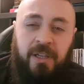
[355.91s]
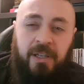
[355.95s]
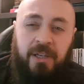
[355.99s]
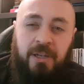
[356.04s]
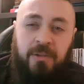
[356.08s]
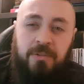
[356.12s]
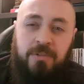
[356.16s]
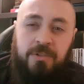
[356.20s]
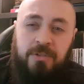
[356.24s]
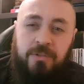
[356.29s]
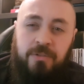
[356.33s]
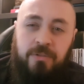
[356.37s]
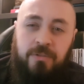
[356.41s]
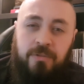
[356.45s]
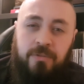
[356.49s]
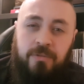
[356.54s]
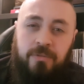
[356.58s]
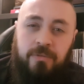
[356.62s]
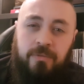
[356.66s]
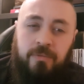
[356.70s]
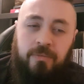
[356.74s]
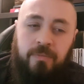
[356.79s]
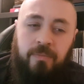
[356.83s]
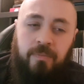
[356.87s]
and
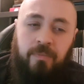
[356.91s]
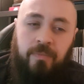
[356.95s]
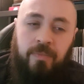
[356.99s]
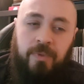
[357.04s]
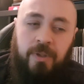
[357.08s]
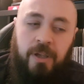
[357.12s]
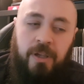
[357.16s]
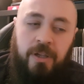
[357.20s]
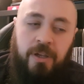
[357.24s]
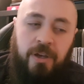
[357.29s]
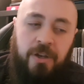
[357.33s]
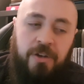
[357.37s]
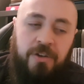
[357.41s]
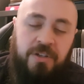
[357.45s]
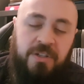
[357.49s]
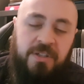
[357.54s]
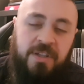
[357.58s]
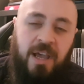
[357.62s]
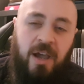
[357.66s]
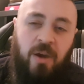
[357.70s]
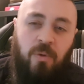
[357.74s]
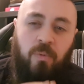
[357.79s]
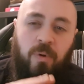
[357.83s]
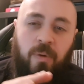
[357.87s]
it kind of just
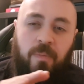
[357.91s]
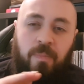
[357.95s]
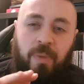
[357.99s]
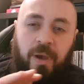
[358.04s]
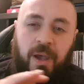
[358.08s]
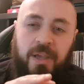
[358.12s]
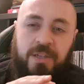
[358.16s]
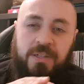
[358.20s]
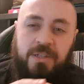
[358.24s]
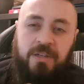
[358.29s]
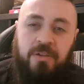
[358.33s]
sat at one pace.